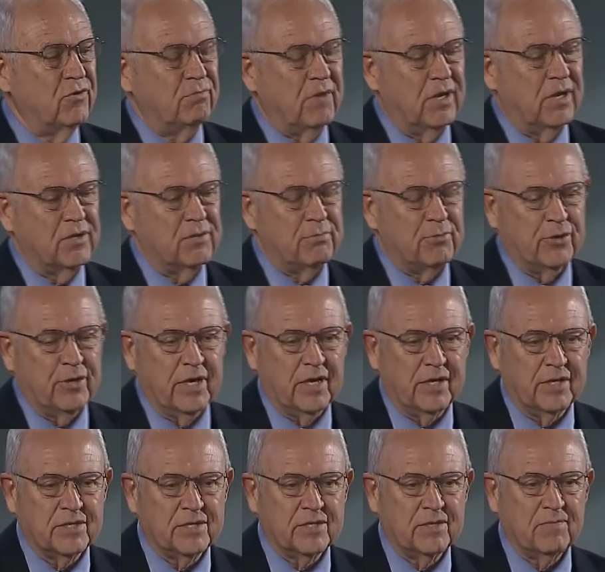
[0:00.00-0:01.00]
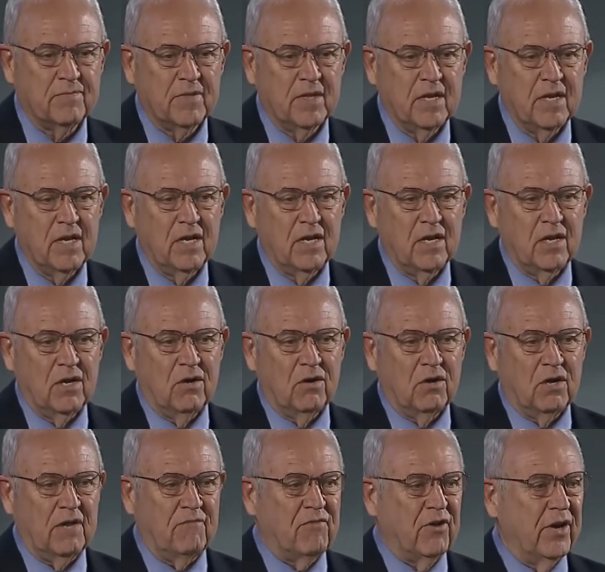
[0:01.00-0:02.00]
Morelos,
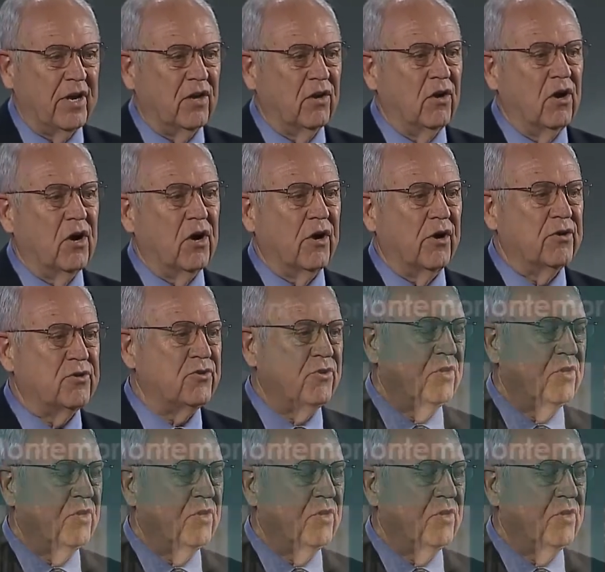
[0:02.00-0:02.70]
a very large